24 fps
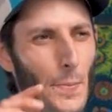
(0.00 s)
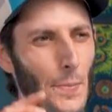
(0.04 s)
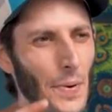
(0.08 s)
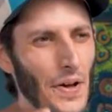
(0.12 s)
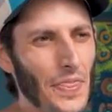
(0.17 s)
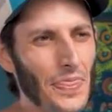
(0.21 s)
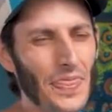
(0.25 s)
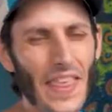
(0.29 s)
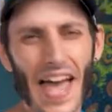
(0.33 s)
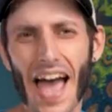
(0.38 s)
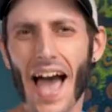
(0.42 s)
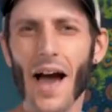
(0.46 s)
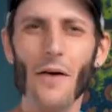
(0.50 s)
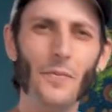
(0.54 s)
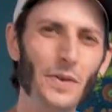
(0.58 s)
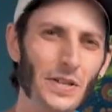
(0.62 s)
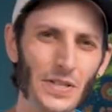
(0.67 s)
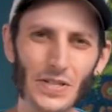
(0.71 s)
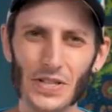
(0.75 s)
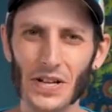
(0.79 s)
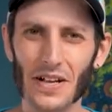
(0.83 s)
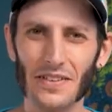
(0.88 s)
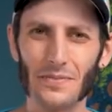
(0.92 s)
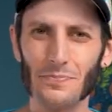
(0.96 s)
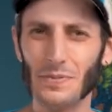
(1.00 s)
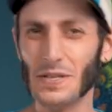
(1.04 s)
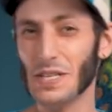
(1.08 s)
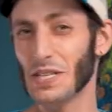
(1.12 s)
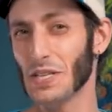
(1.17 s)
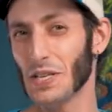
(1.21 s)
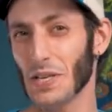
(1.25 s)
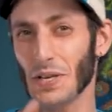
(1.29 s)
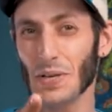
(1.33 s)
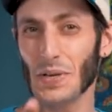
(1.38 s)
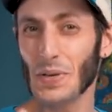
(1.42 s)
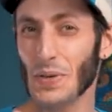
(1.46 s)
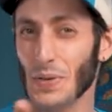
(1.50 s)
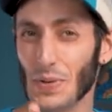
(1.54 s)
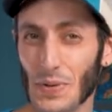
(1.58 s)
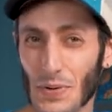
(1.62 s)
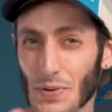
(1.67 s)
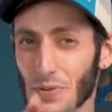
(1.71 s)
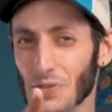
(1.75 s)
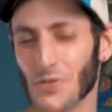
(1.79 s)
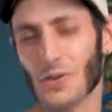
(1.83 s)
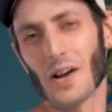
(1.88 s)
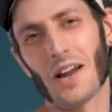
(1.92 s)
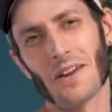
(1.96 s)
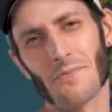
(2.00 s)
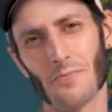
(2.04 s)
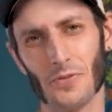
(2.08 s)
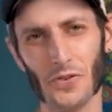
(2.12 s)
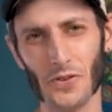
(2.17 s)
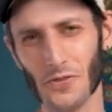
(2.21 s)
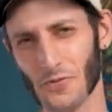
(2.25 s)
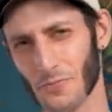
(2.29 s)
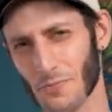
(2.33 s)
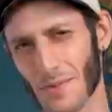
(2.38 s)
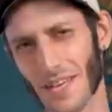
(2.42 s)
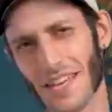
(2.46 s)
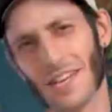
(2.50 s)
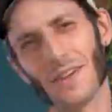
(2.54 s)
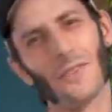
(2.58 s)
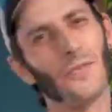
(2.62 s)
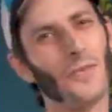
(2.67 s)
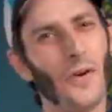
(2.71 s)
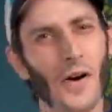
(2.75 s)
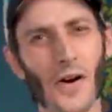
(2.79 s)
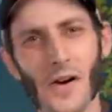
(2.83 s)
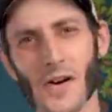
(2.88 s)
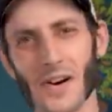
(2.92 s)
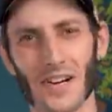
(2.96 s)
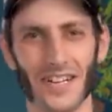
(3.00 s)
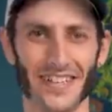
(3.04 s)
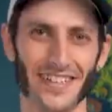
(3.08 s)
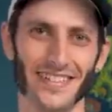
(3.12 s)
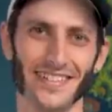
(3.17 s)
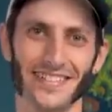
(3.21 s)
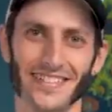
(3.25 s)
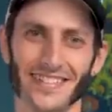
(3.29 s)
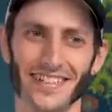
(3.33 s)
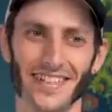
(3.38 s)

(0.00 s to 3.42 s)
But that would just be you trying to prove me wrong,